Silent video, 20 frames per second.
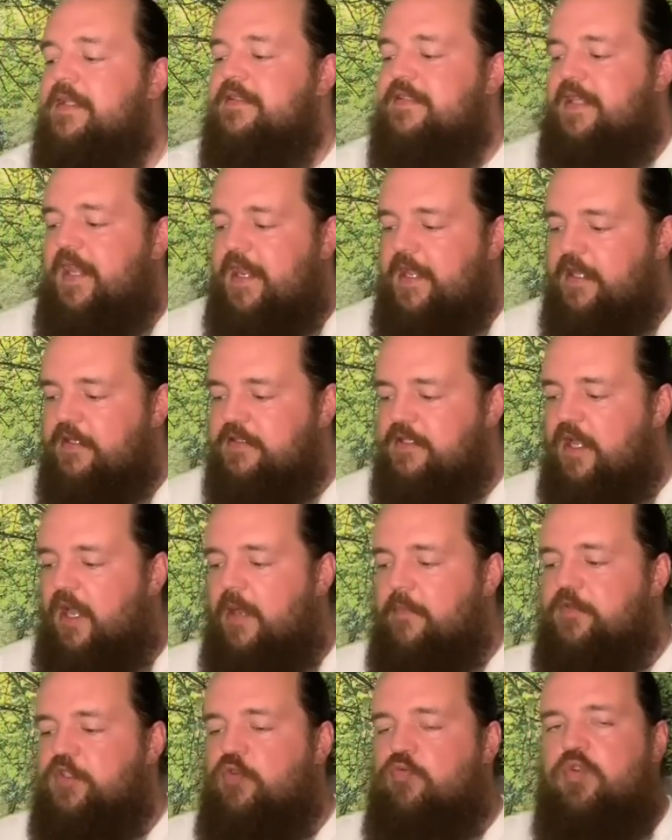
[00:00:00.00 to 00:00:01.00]
taking
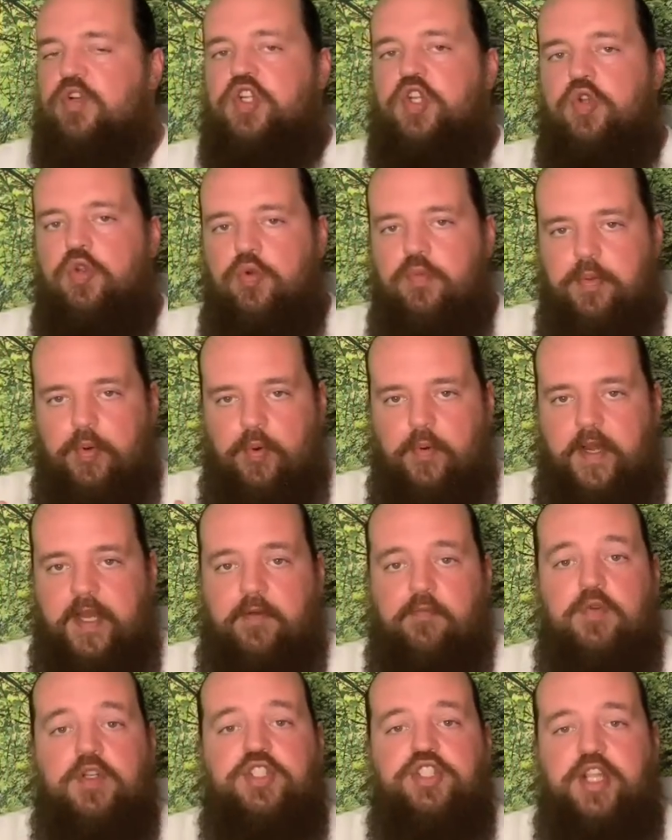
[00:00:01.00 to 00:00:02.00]
time to
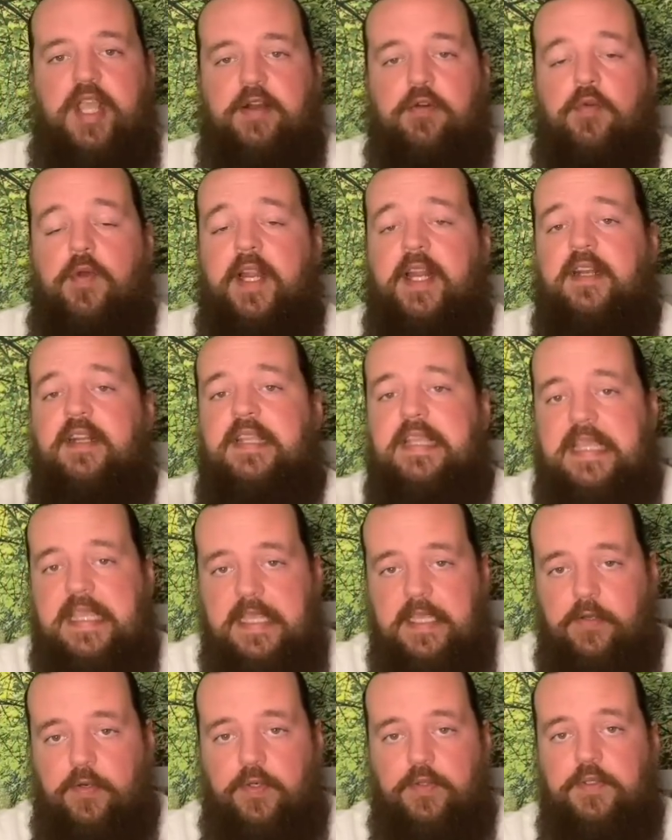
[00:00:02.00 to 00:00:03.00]
recuperate regenerate
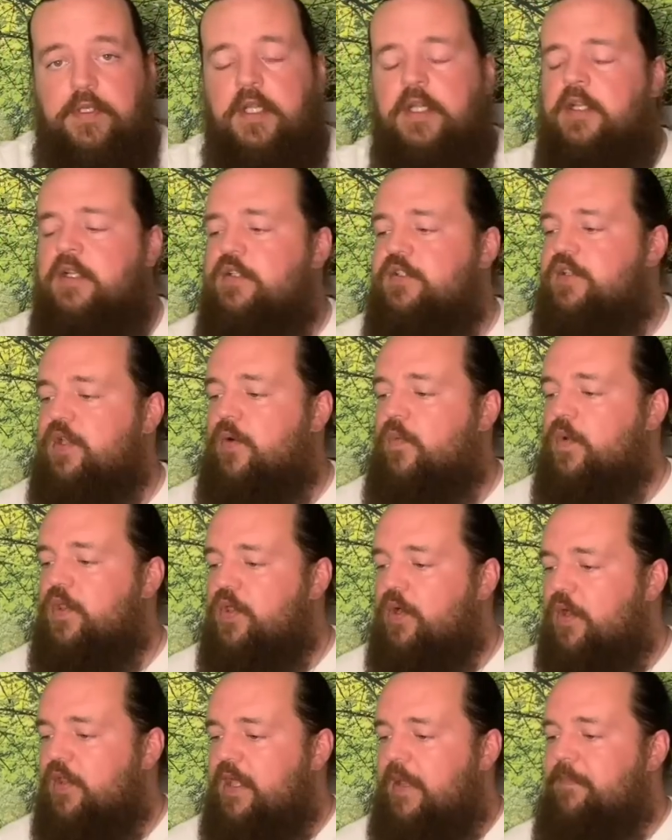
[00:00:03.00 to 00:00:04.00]
heal so with
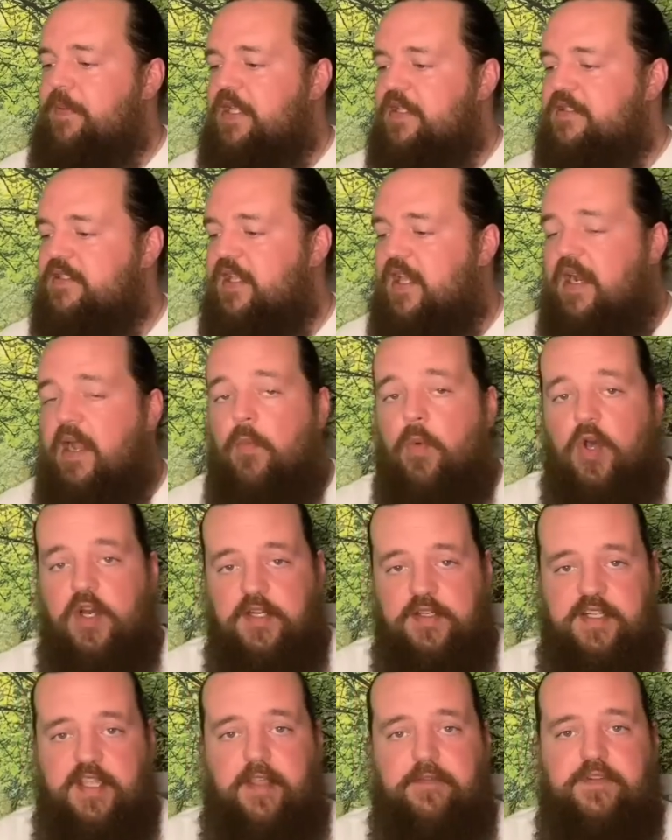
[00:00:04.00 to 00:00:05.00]
all that being said i want
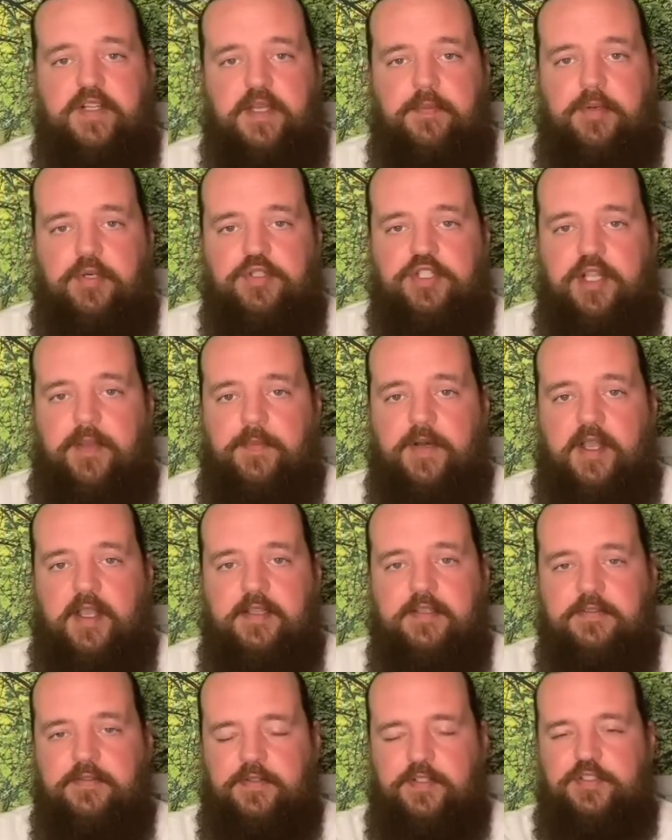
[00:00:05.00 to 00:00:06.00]
to dive deeper gemini
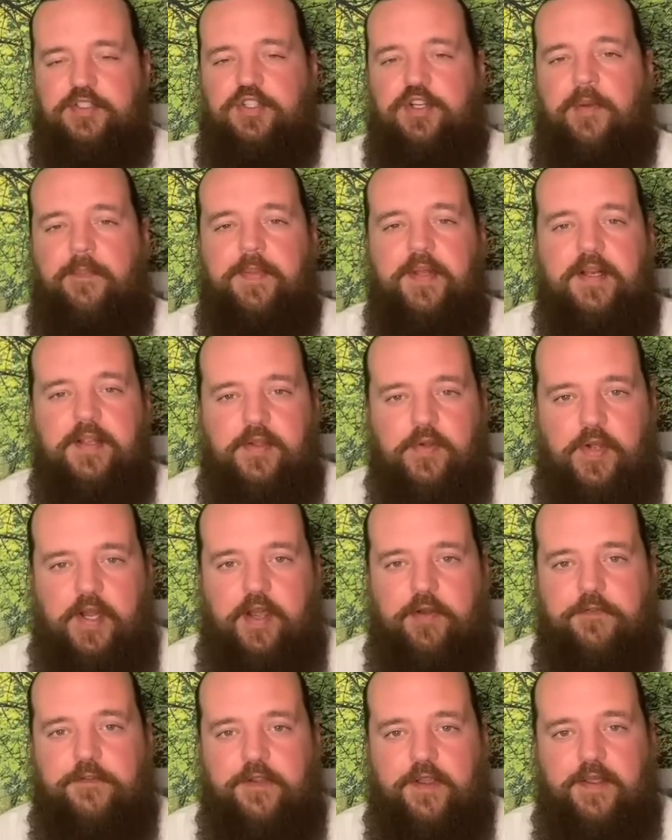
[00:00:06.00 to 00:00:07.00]
let's jump in and
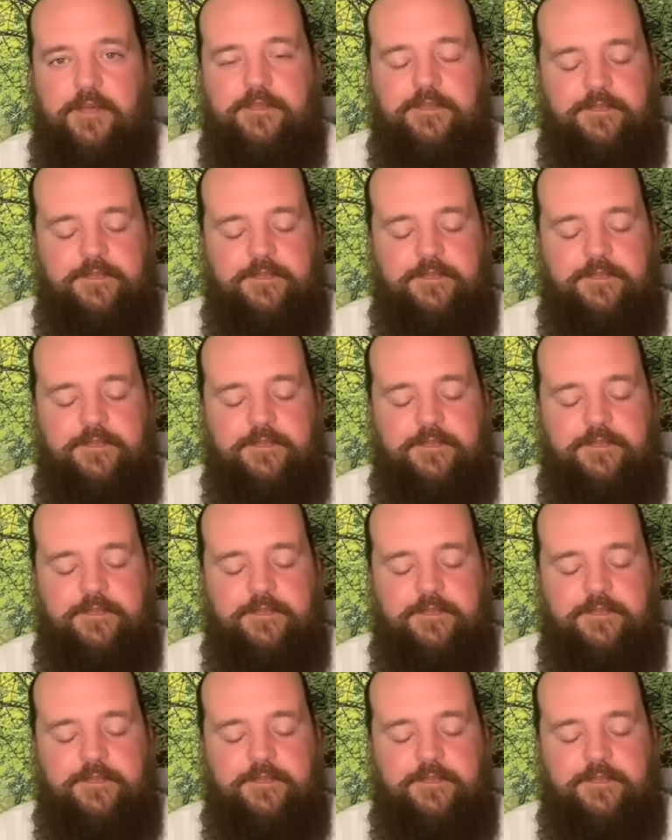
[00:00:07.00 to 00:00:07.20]
clarify